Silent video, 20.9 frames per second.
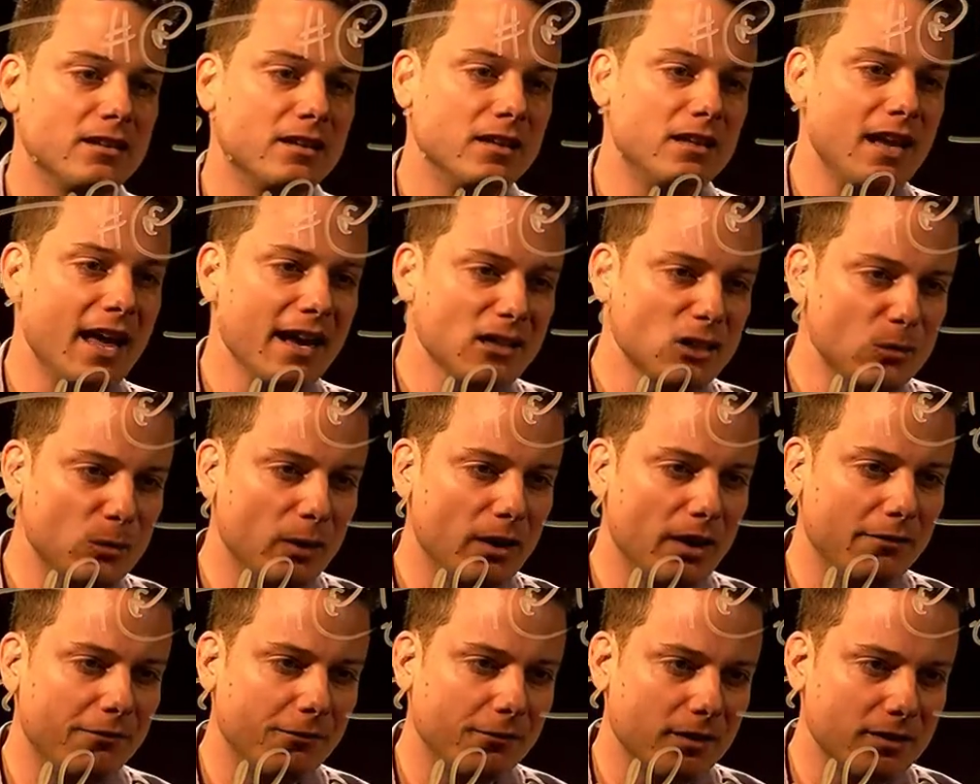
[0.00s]
The next
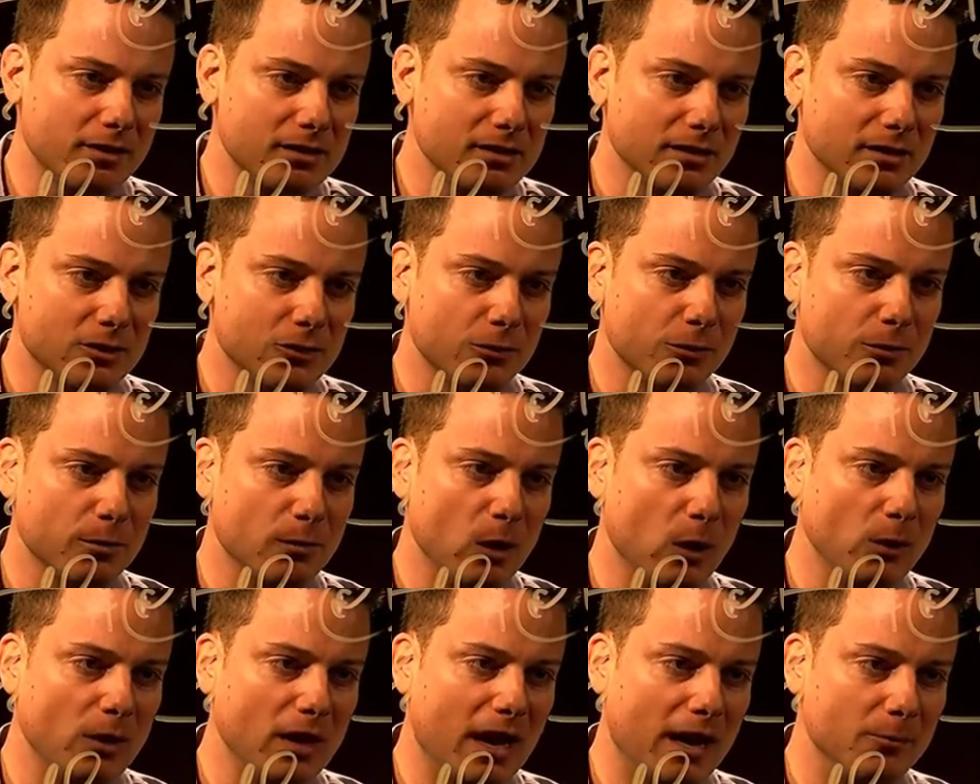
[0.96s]
preference is
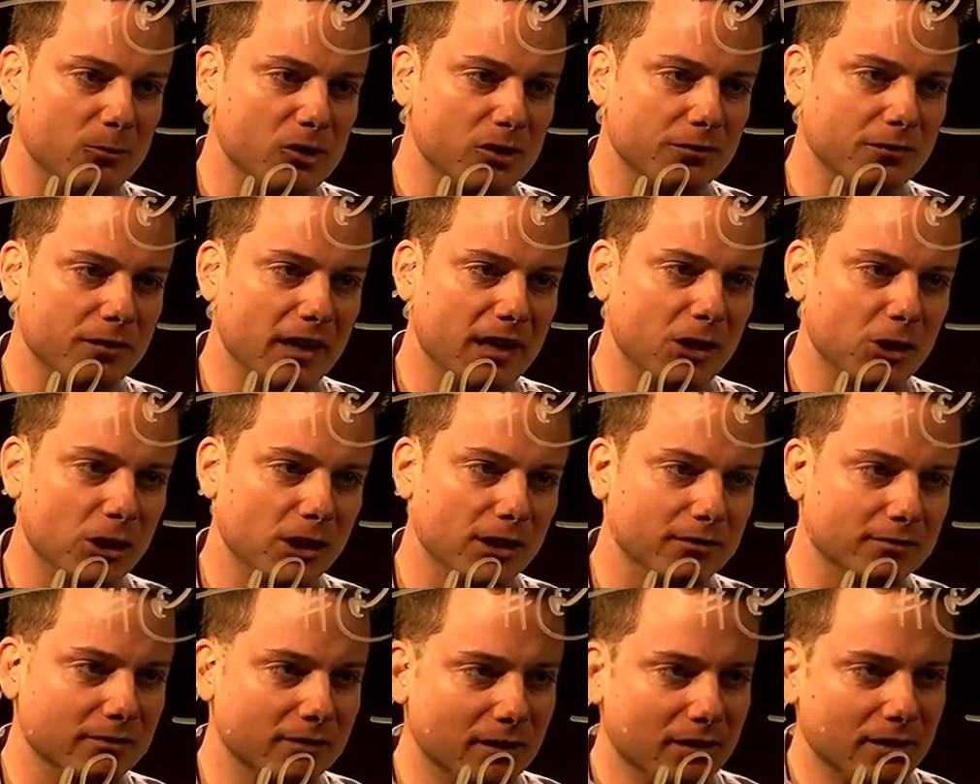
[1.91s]
remote
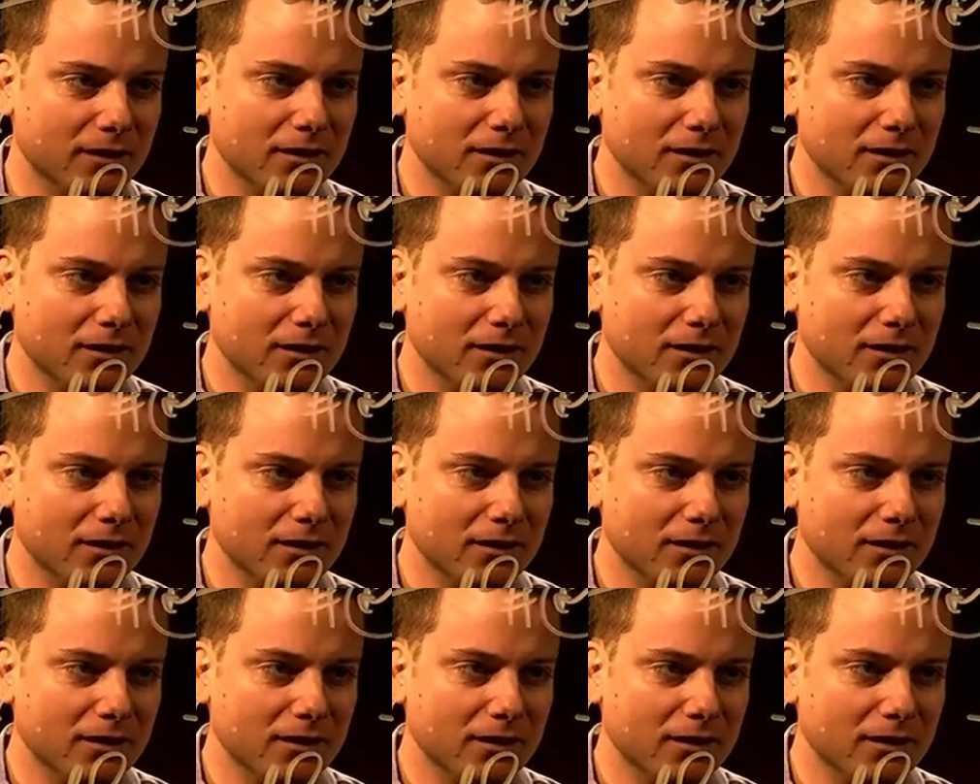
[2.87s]
observation.